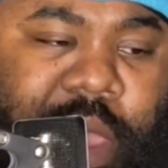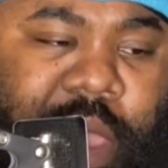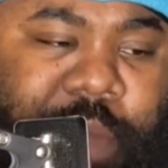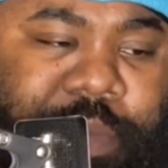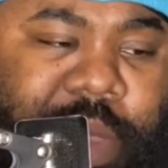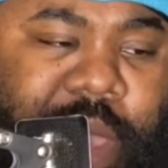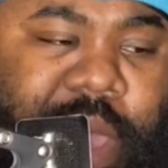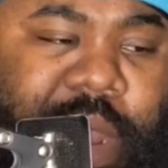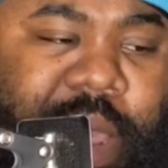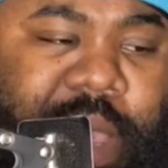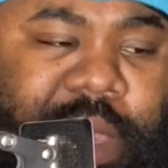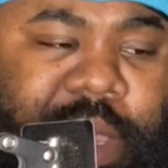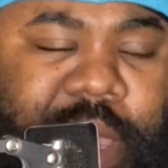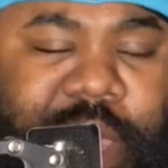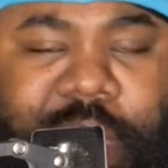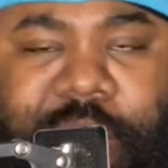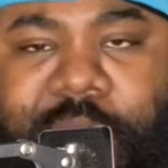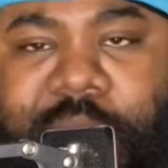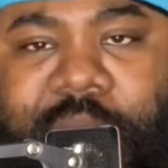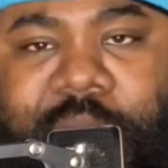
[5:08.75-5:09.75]
I mean,
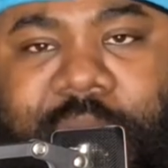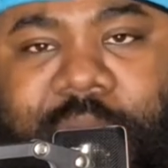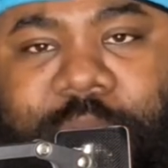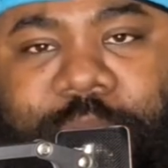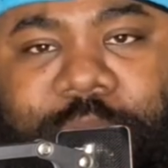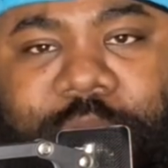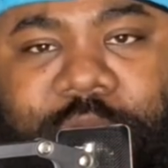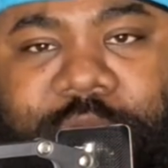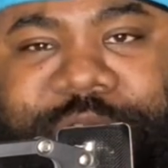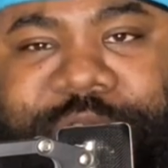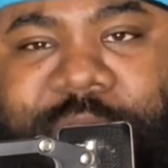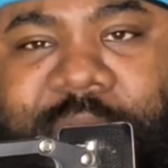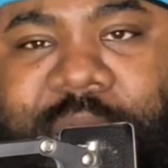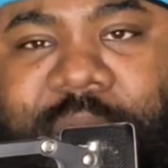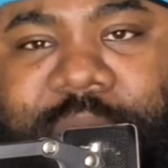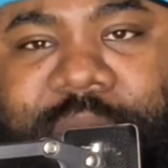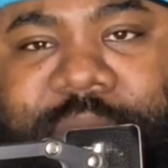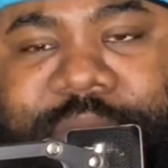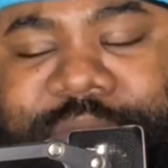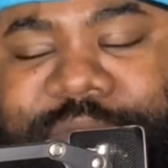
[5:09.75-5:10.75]
again, we're going to
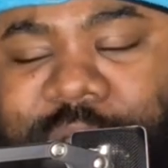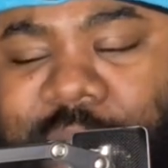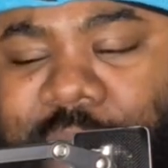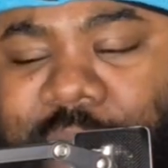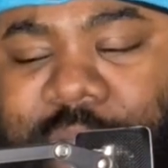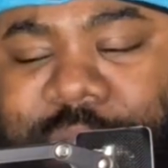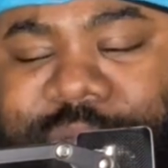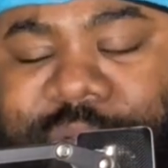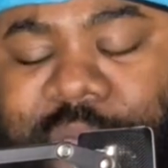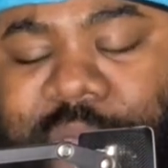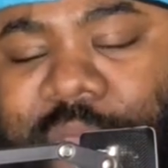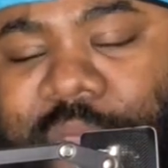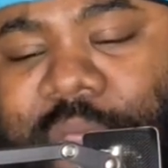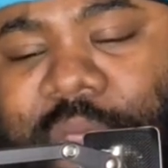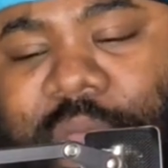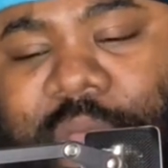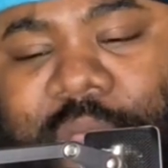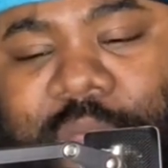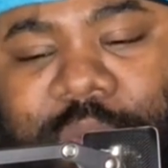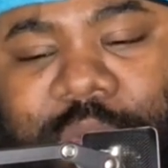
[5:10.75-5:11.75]
find some funny
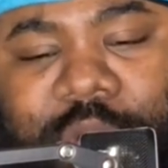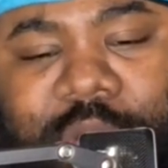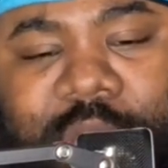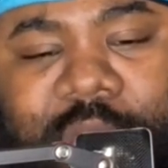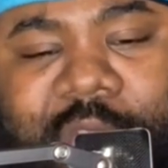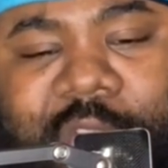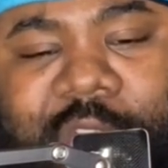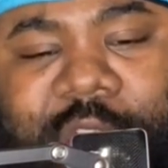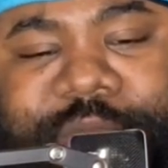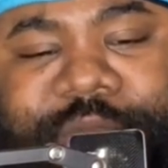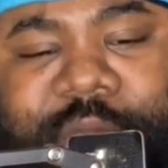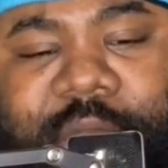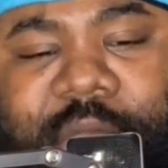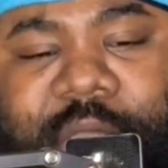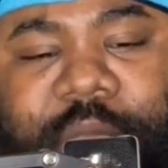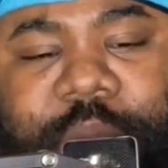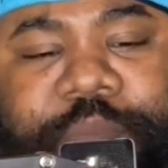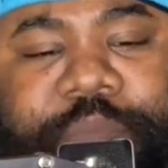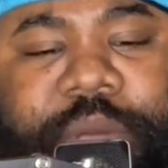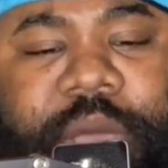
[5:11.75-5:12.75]
in it. We're going to laugh at it.